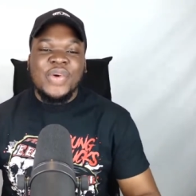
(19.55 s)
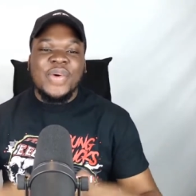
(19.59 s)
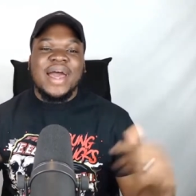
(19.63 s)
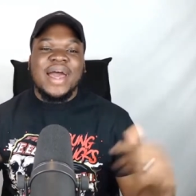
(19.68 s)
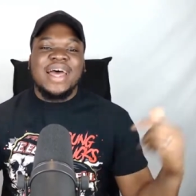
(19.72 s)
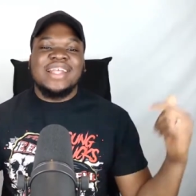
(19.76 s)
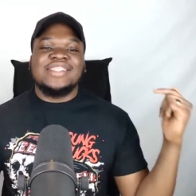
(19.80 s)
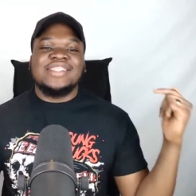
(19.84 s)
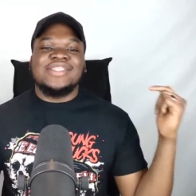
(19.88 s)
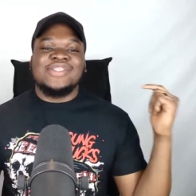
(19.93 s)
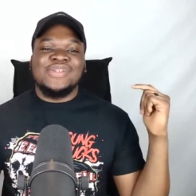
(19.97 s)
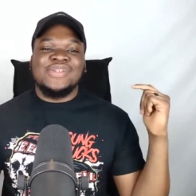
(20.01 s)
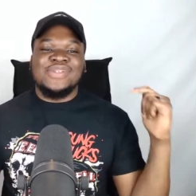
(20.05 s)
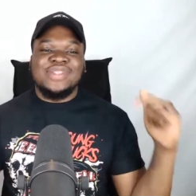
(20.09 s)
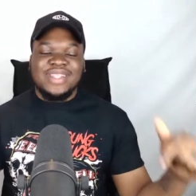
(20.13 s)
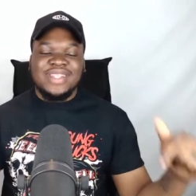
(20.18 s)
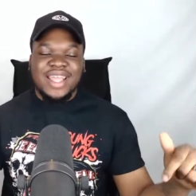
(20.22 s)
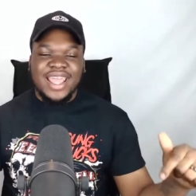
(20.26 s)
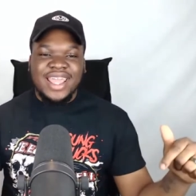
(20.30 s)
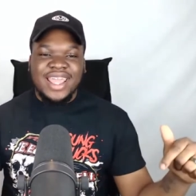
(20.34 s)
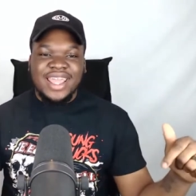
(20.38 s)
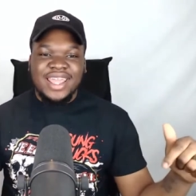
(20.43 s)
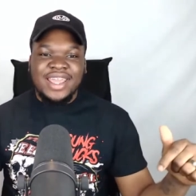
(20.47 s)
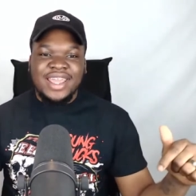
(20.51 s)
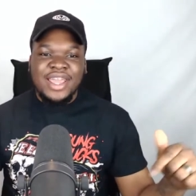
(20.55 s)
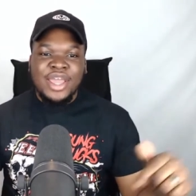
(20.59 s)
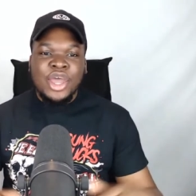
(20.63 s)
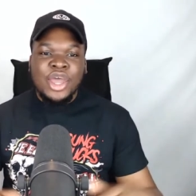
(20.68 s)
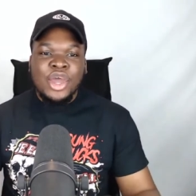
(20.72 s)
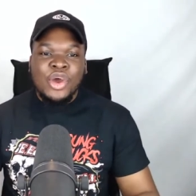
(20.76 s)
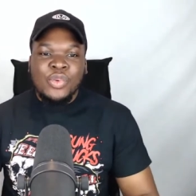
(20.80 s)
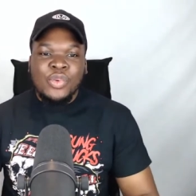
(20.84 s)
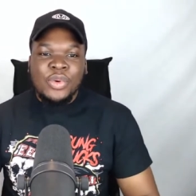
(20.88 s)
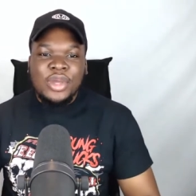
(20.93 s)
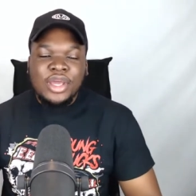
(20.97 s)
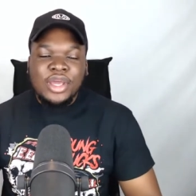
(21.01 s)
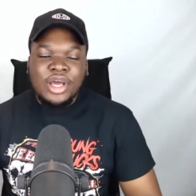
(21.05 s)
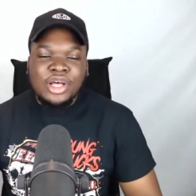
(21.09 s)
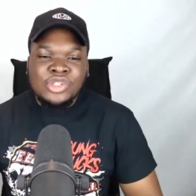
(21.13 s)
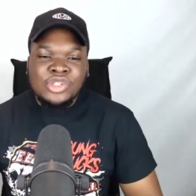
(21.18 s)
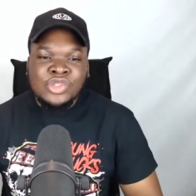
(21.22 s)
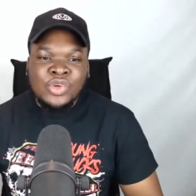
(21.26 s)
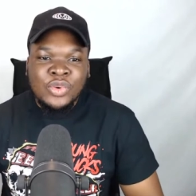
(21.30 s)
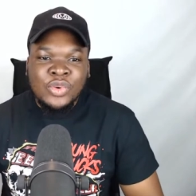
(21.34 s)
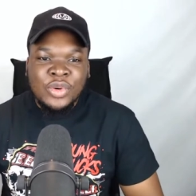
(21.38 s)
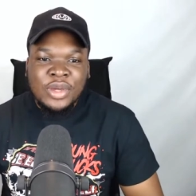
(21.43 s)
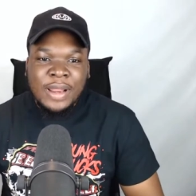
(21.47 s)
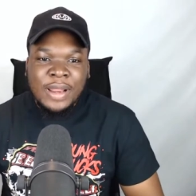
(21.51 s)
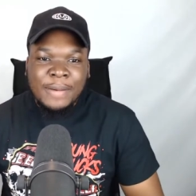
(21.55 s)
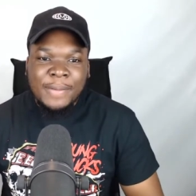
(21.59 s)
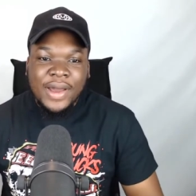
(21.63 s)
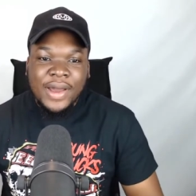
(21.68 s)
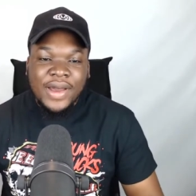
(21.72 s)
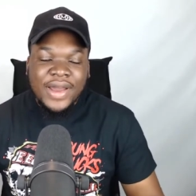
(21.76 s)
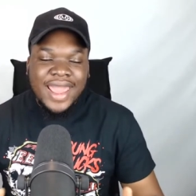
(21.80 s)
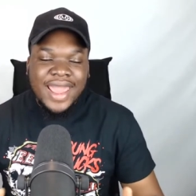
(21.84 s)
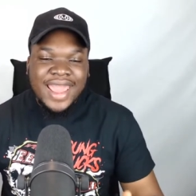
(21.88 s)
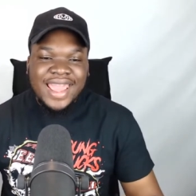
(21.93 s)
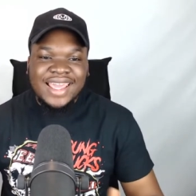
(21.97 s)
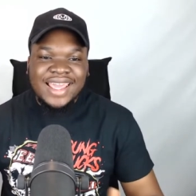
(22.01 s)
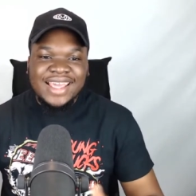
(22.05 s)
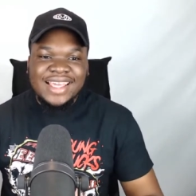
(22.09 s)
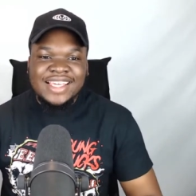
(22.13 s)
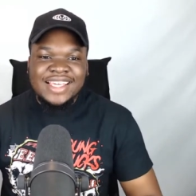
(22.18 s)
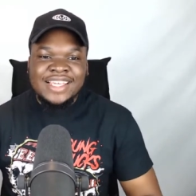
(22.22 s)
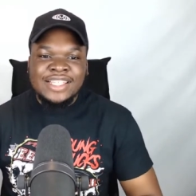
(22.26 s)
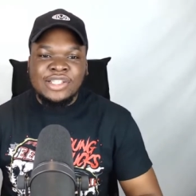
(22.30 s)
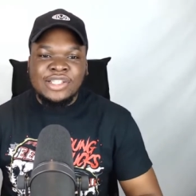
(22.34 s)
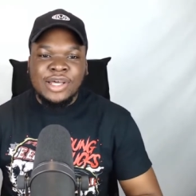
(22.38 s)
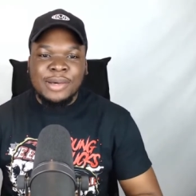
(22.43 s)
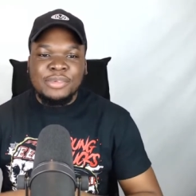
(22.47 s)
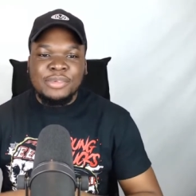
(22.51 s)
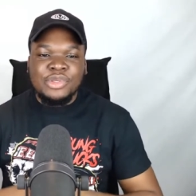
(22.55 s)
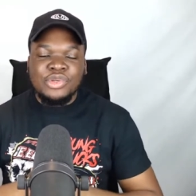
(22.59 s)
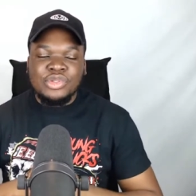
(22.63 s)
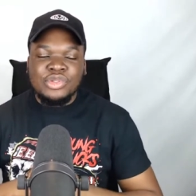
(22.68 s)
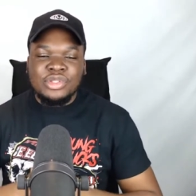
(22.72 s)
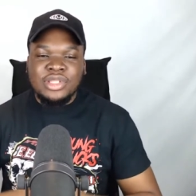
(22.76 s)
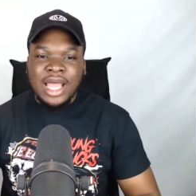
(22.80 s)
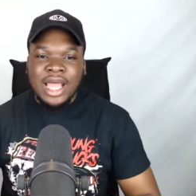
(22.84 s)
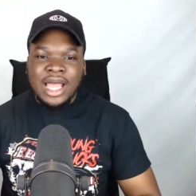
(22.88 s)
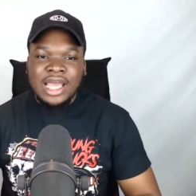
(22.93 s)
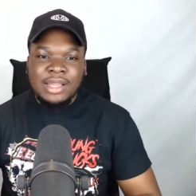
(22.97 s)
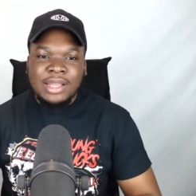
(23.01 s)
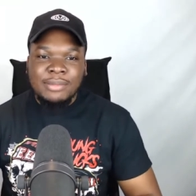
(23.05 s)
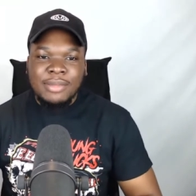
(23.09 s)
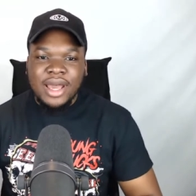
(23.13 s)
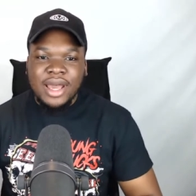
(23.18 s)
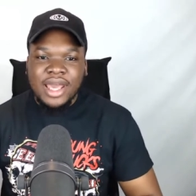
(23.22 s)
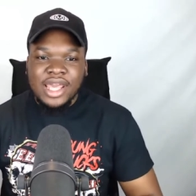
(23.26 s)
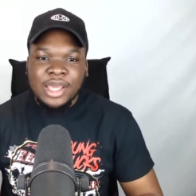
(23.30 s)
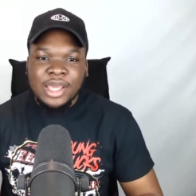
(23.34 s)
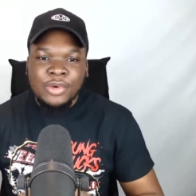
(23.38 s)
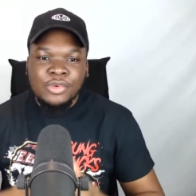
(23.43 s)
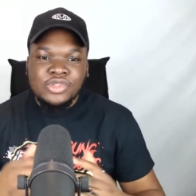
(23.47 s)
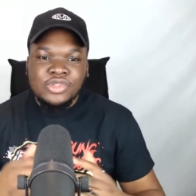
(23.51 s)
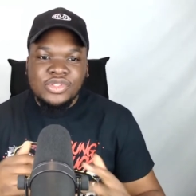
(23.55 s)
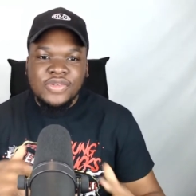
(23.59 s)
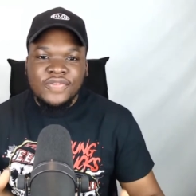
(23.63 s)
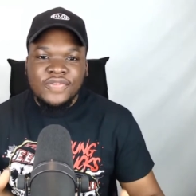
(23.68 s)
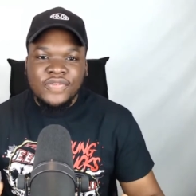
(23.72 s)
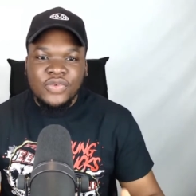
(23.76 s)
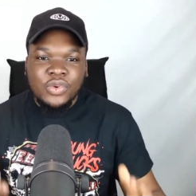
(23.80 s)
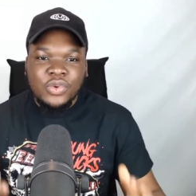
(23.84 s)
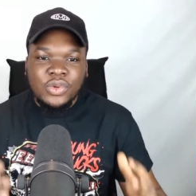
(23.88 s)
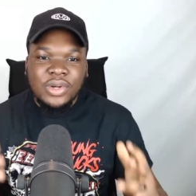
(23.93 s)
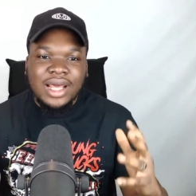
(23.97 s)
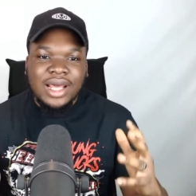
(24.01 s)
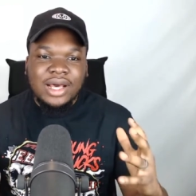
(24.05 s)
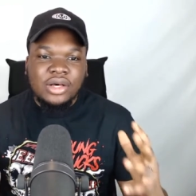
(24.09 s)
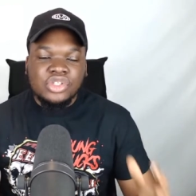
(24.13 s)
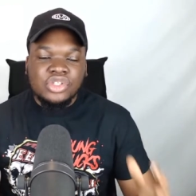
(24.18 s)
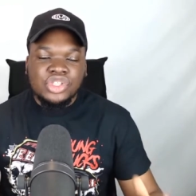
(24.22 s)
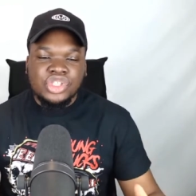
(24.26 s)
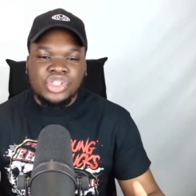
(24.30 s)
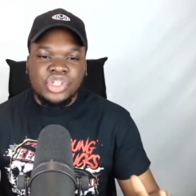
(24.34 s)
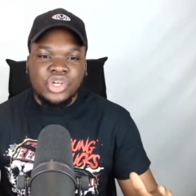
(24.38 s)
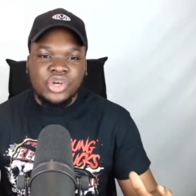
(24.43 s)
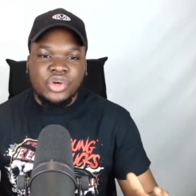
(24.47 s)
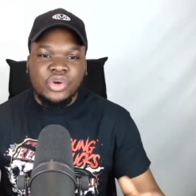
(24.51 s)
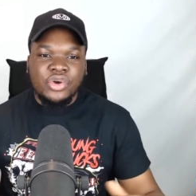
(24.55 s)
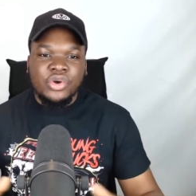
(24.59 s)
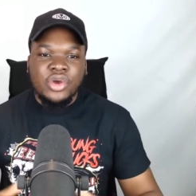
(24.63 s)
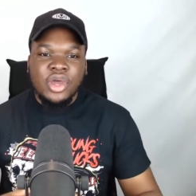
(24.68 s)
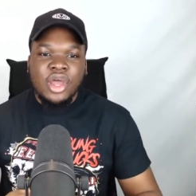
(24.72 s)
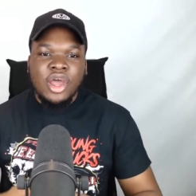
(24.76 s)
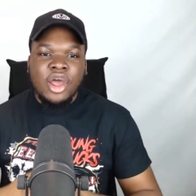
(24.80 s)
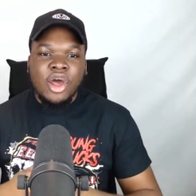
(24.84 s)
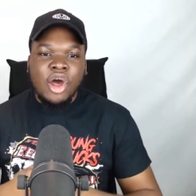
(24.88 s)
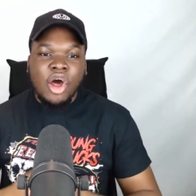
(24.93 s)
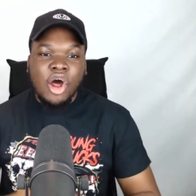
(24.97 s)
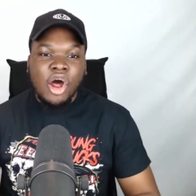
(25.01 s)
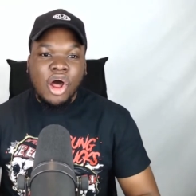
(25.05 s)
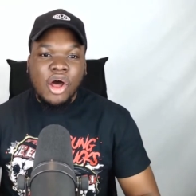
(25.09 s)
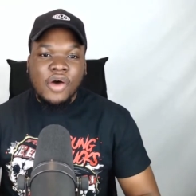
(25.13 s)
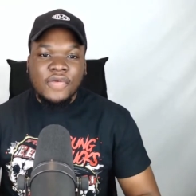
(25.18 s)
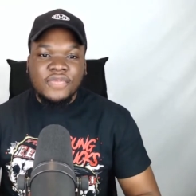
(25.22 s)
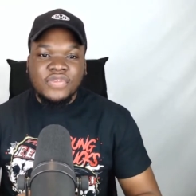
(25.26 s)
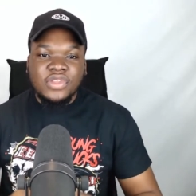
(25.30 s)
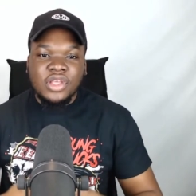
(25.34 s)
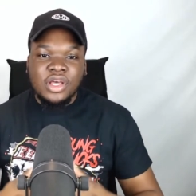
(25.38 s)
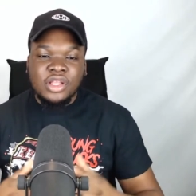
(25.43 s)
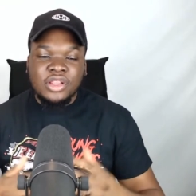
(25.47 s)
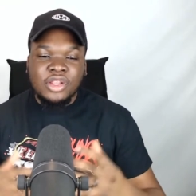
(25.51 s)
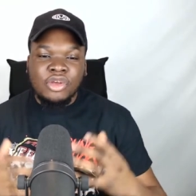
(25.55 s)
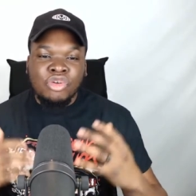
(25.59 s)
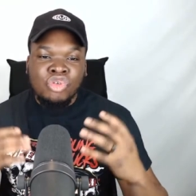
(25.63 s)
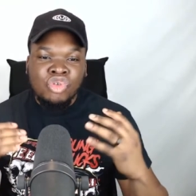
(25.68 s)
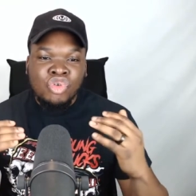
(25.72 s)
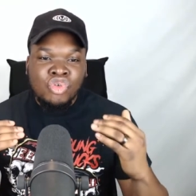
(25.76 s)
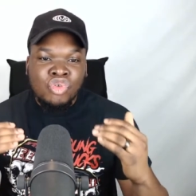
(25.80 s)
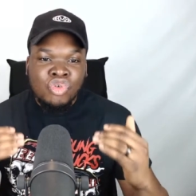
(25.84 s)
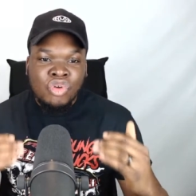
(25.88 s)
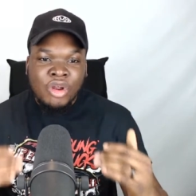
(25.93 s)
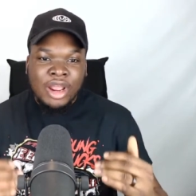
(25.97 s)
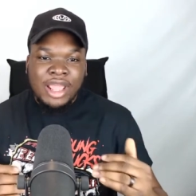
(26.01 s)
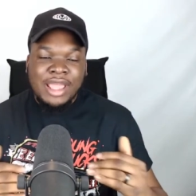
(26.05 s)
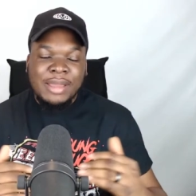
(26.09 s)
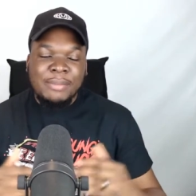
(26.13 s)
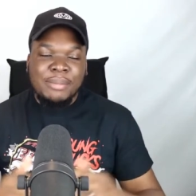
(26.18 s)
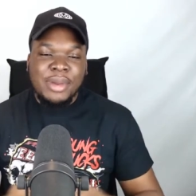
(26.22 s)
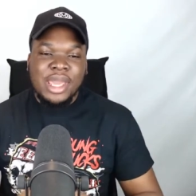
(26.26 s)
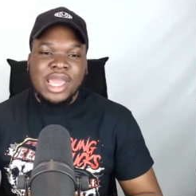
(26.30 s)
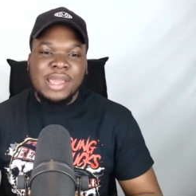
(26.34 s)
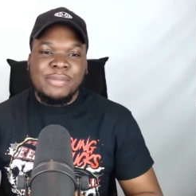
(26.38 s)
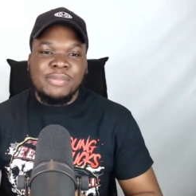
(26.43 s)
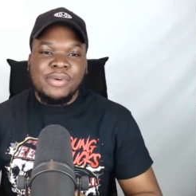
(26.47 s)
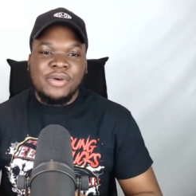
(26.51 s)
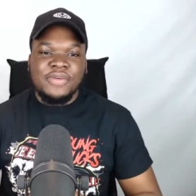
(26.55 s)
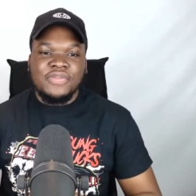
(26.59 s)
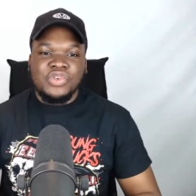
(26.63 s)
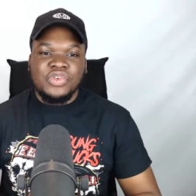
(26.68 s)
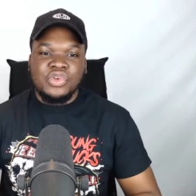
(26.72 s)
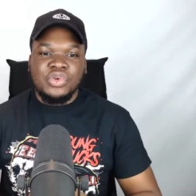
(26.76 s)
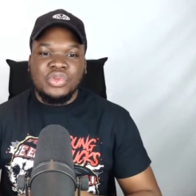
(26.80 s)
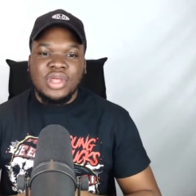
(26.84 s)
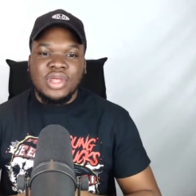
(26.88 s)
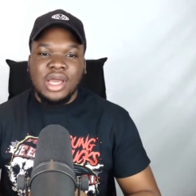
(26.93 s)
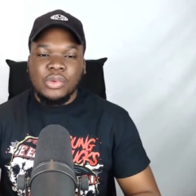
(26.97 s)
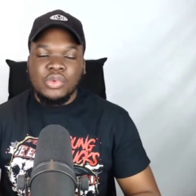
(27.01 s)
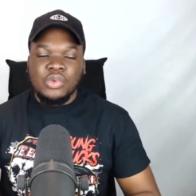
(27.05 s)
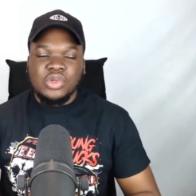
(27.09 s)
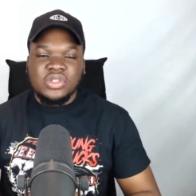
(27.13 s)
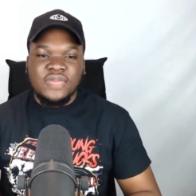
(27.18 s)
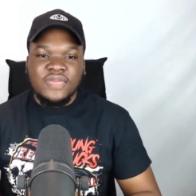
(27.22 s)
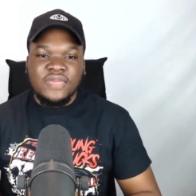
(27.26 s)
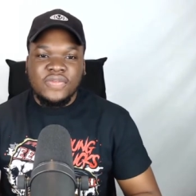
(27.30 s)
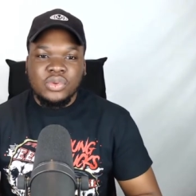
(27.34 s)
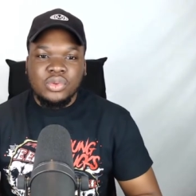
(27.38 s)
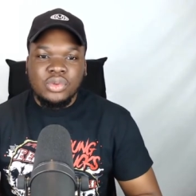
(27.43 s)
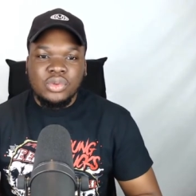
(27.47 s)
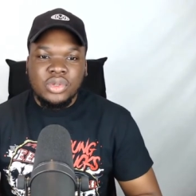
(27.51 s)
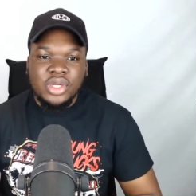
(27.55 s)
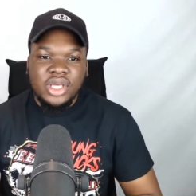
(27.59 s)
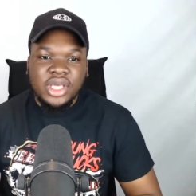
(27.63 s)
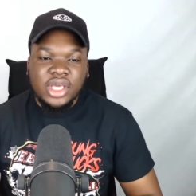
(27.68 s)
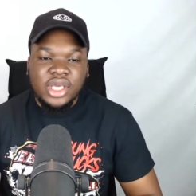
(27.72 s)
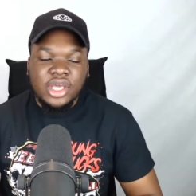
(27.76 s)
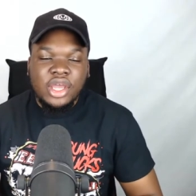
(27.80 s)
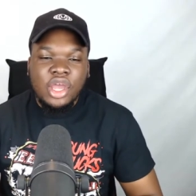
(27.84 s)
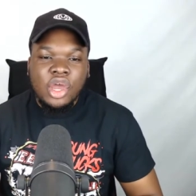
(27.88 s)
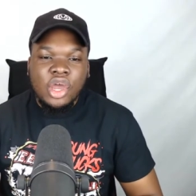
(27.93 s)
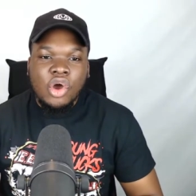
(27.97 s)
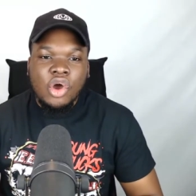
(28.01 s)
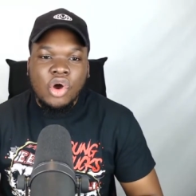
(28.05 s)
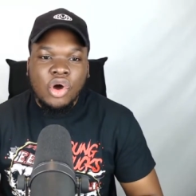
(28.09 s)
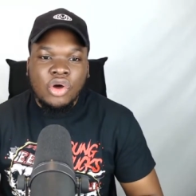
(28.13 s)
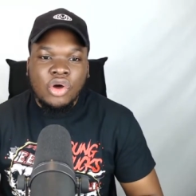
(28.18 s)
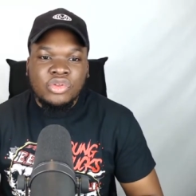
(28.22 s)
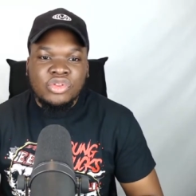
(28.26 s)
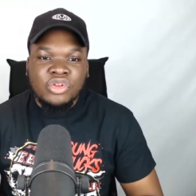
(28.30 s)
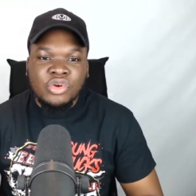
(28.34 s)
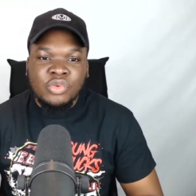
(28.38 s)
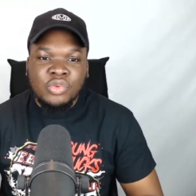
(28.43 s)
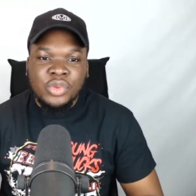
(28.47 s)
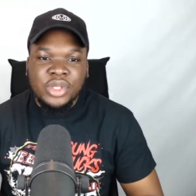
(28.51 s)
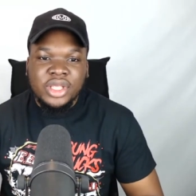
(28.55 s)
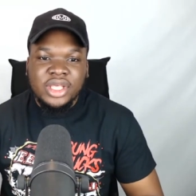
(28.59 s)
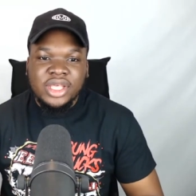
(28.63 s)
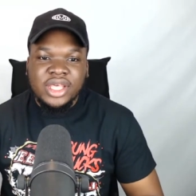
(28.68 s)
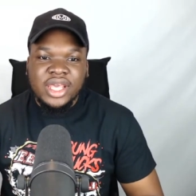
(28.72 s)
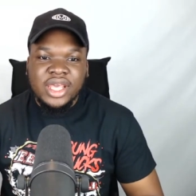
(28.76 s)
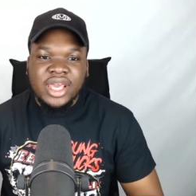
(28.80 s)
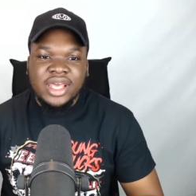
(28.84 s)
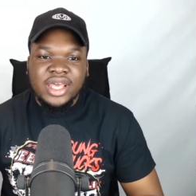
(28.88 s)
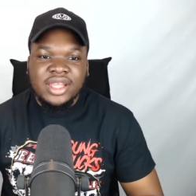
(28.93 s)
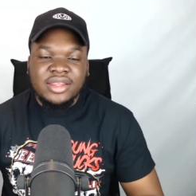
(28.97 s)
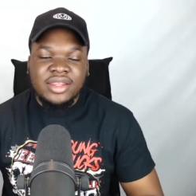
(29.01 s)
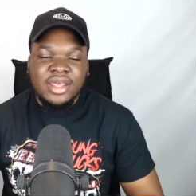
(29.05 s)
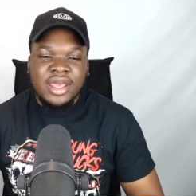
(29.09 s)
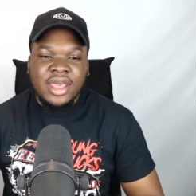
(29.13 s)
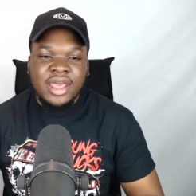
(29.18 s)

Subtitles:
And today we are talking about AEW Dynamite. It was the fallout show after the great pay-per-view that was Full Gear on the weekend.